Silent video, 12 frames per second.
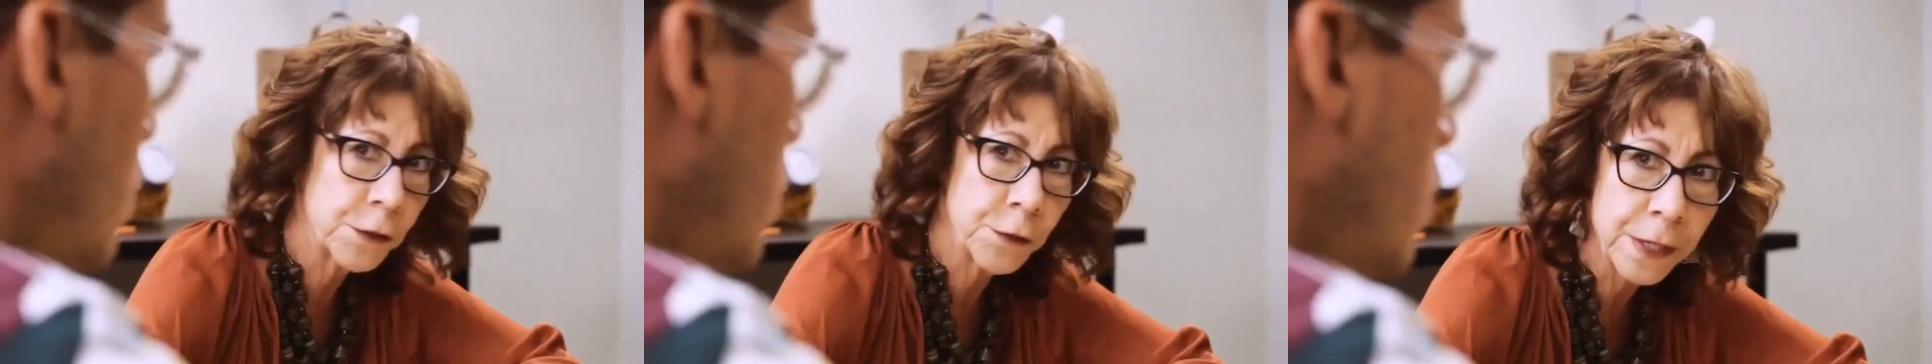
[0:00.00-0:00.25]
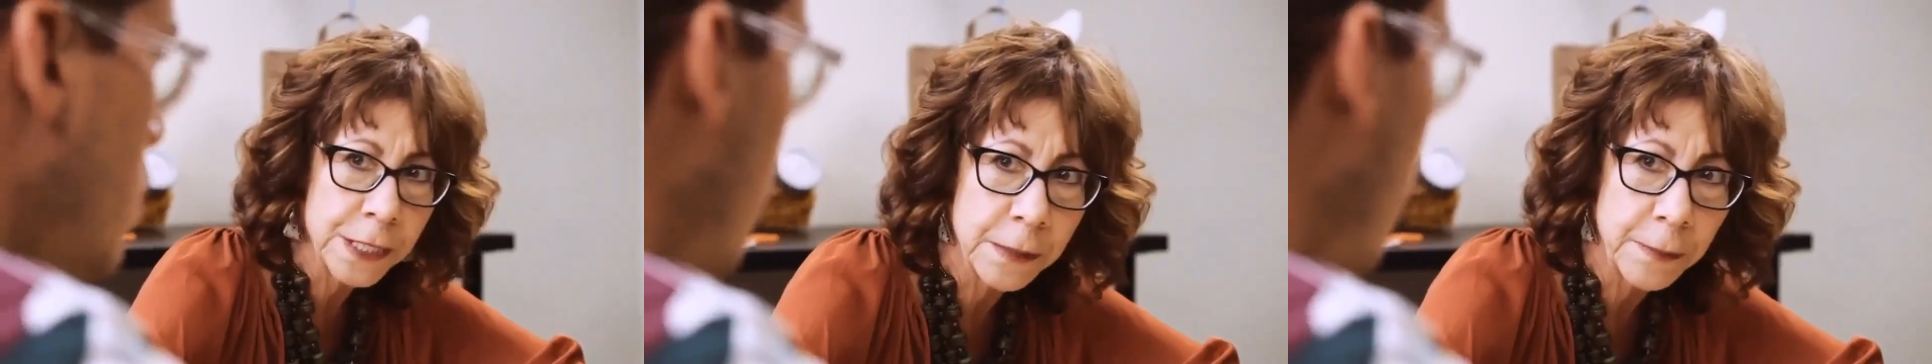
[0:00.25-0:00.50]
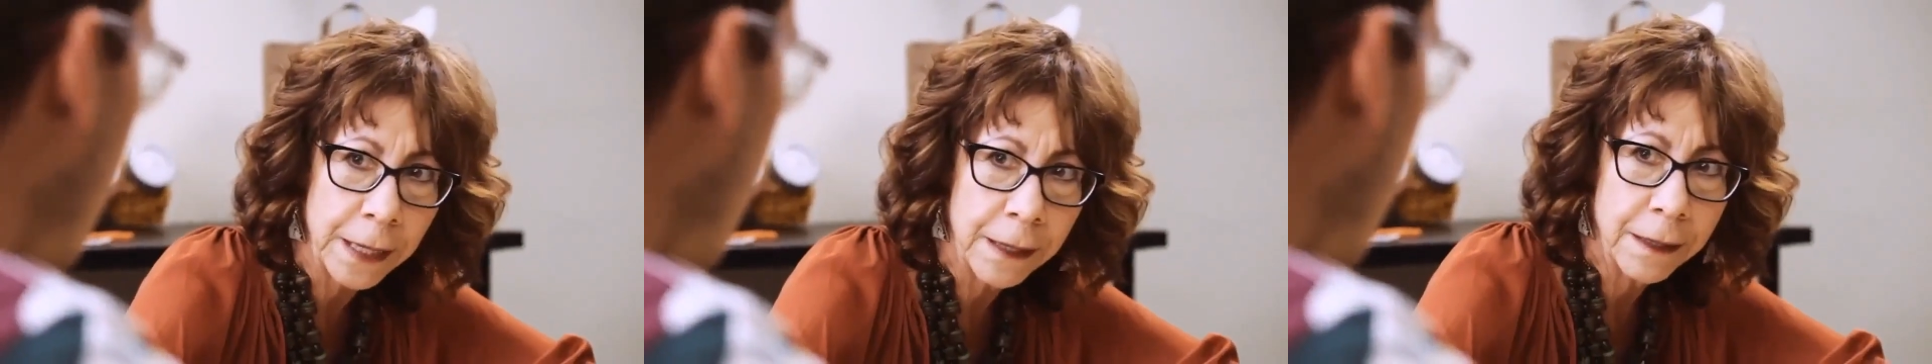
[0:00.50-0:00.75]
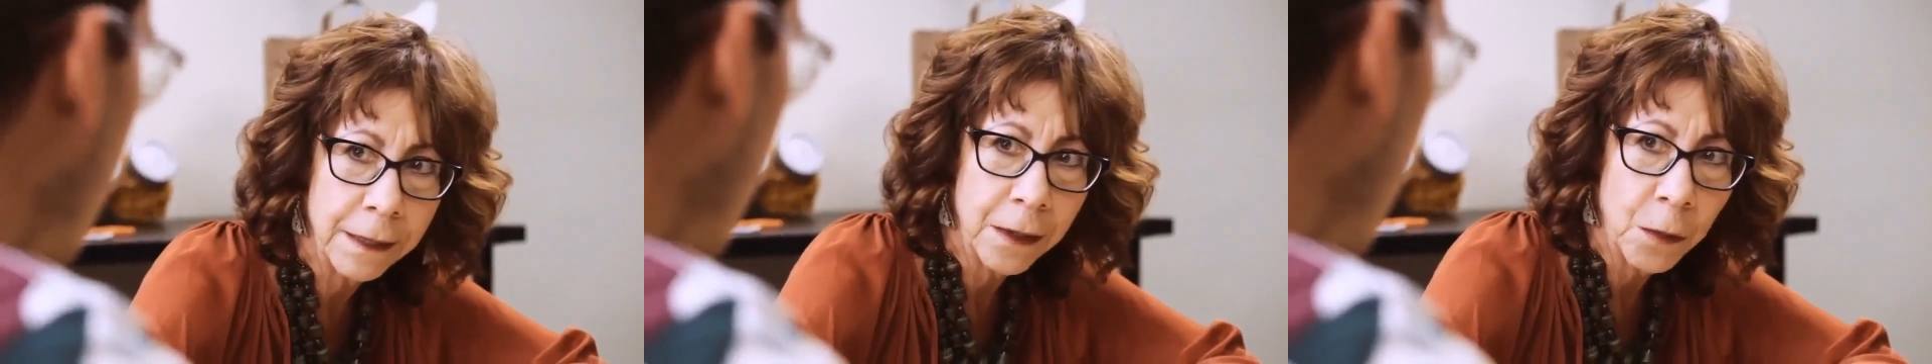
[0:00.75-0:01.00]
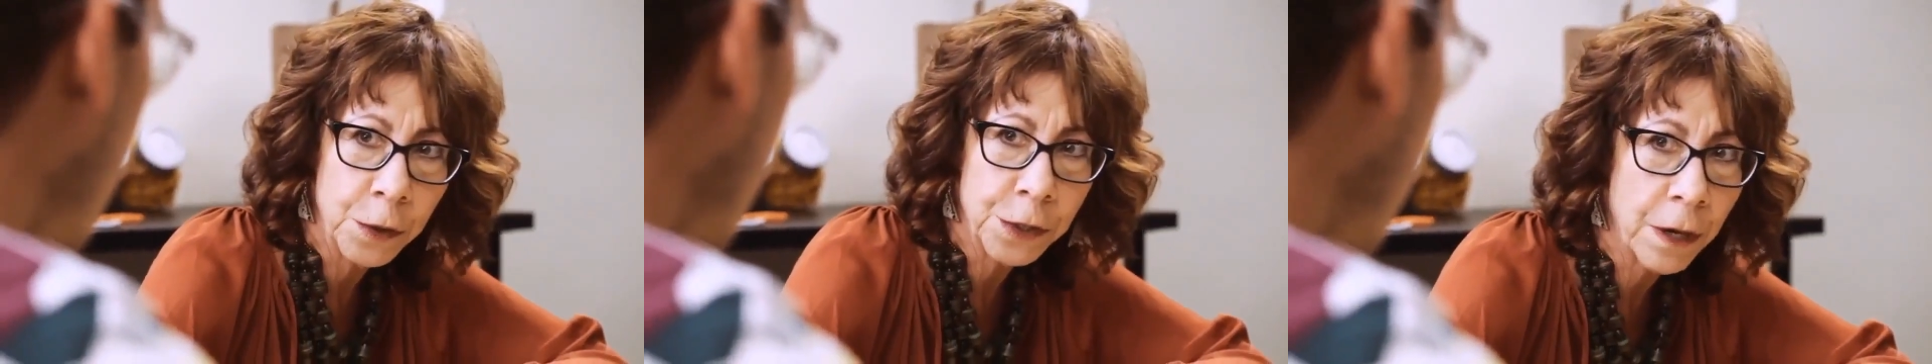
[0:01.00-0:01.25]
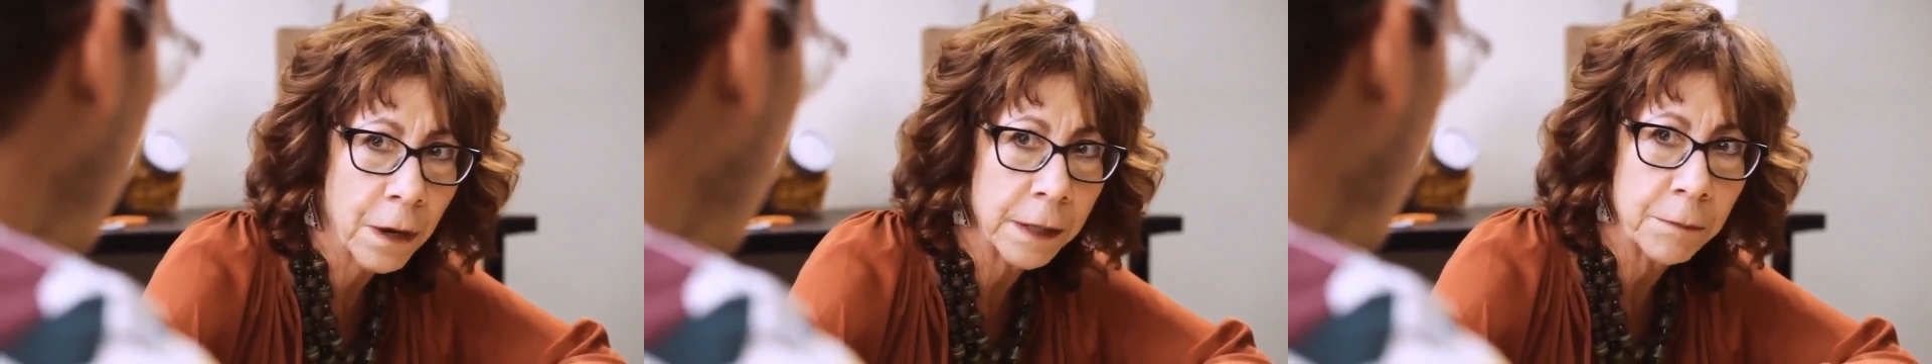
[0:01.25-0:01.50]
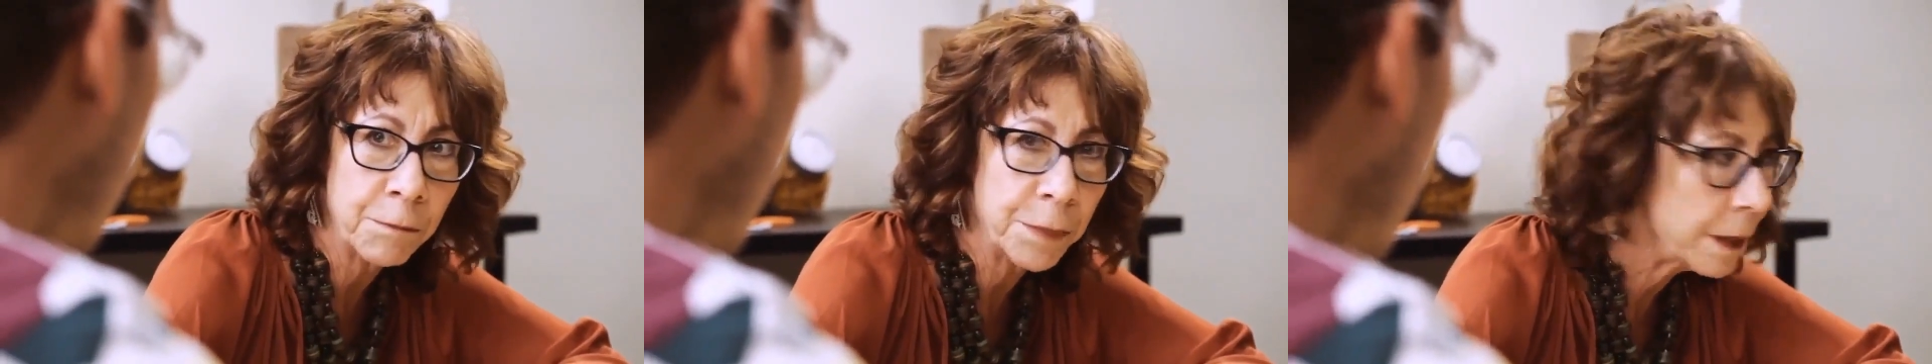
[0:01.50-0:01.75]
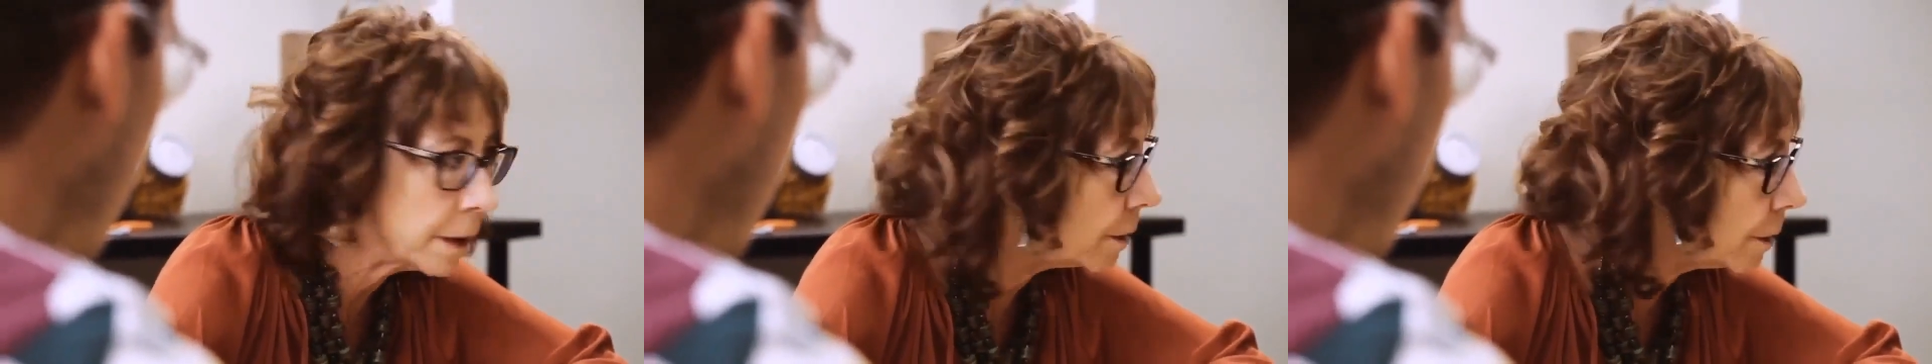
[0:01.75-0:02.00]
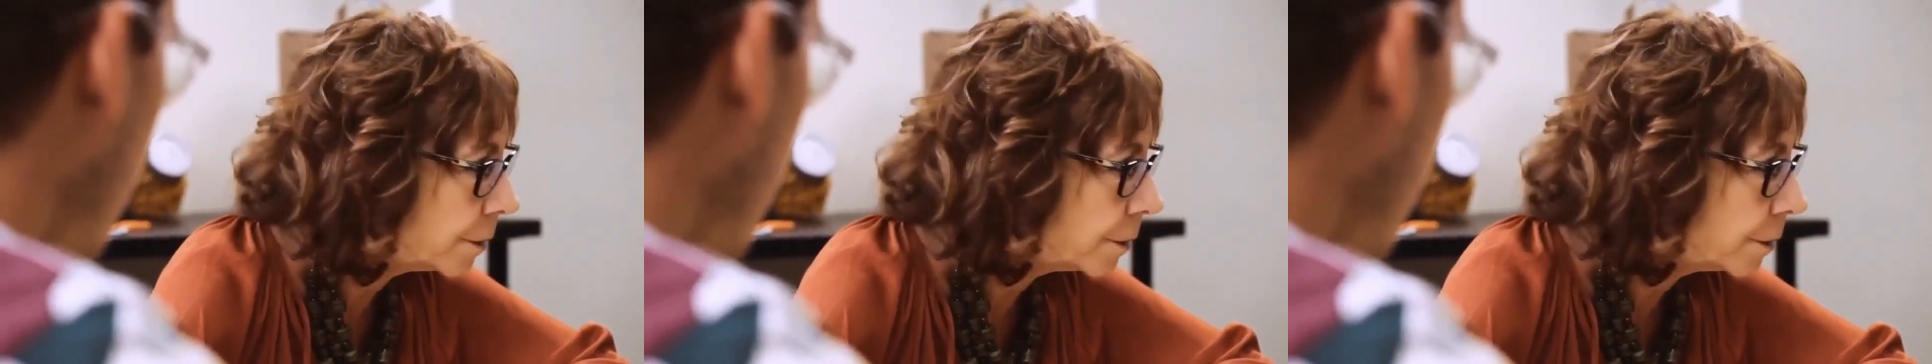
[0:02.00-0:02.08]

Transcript: but trust me. We're talking big